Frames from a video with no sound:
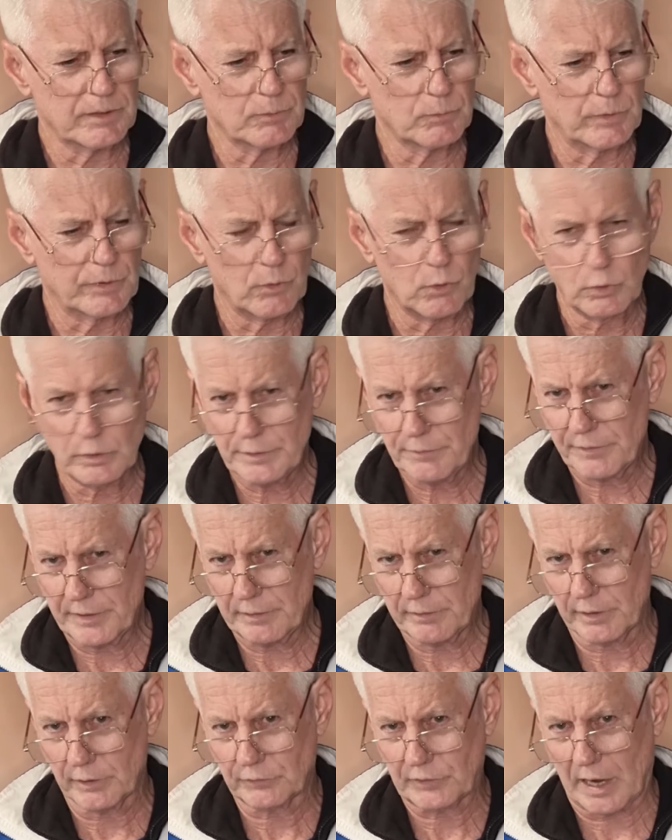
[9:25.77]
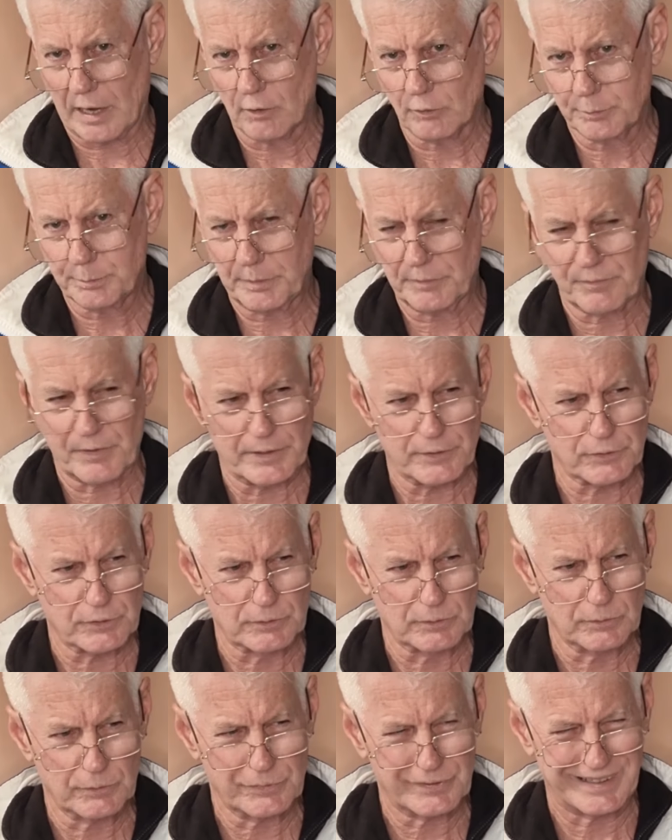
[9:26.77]
with all your various health
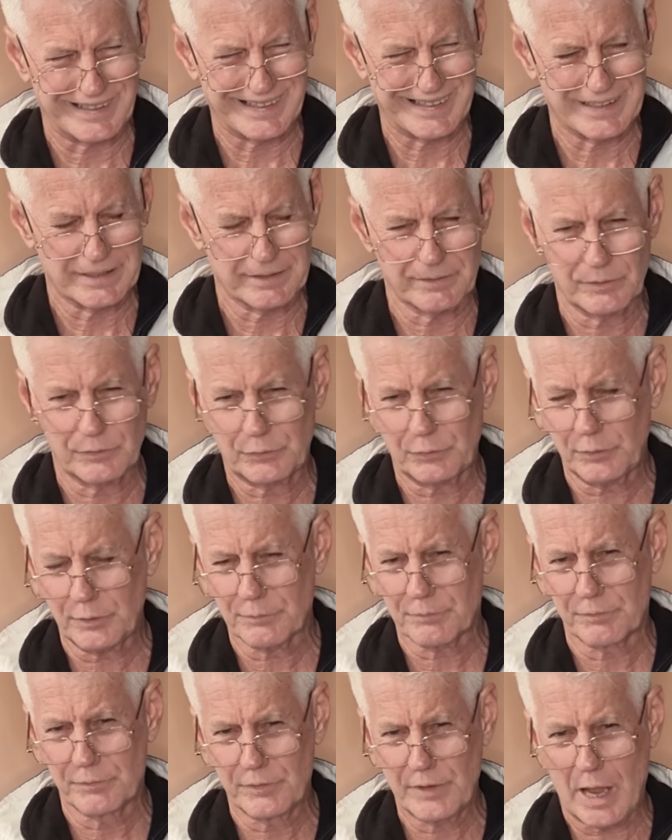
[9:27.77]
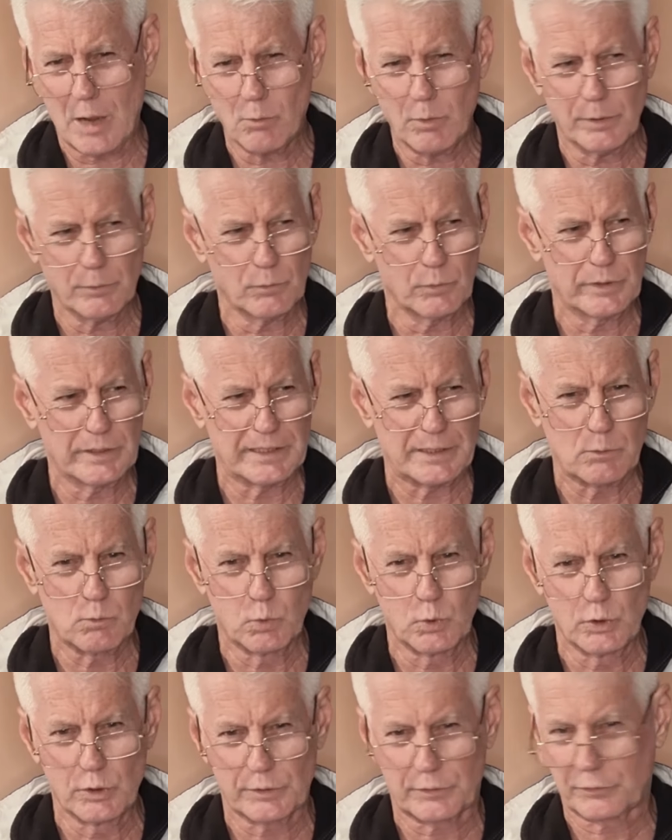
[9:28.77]
professionals, sort of no one really
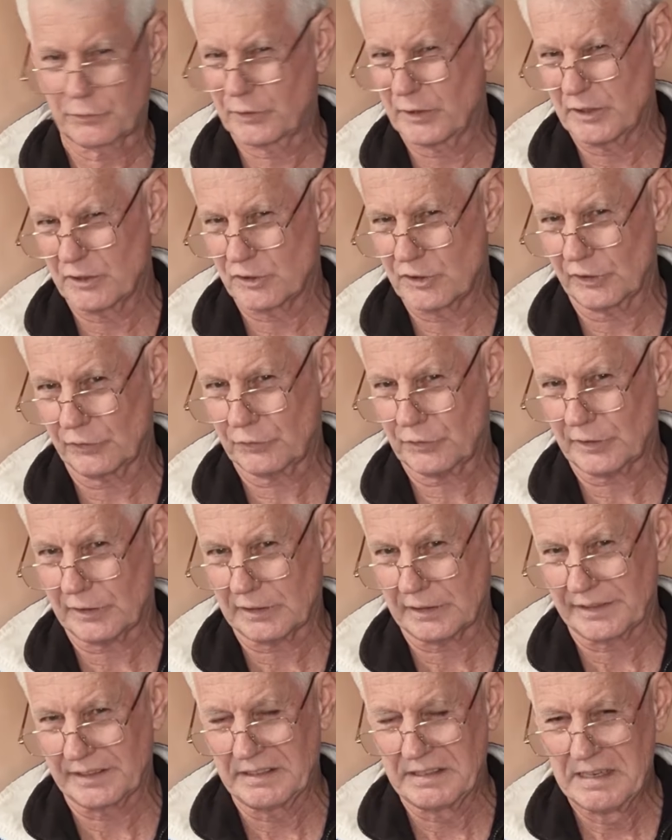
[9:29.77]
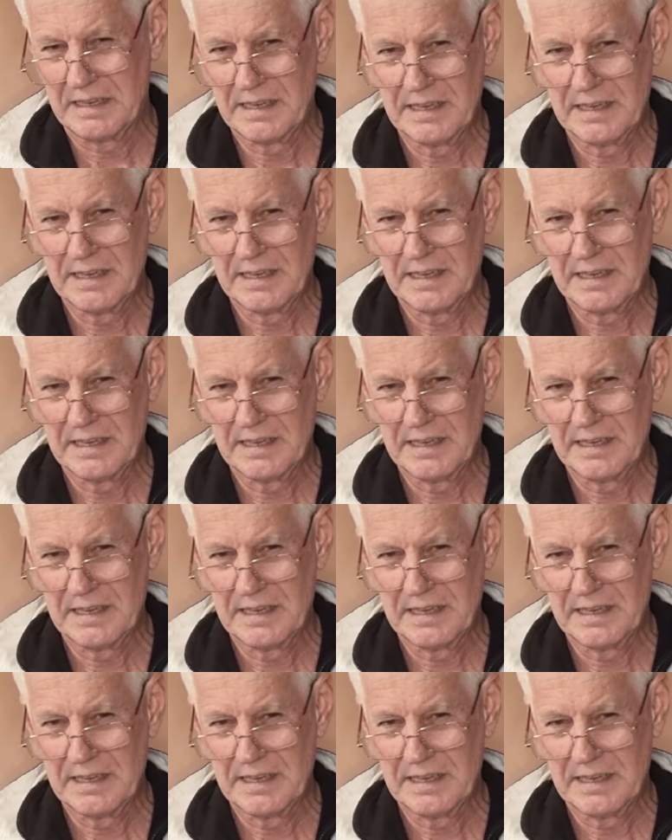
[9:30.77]
works synergistically.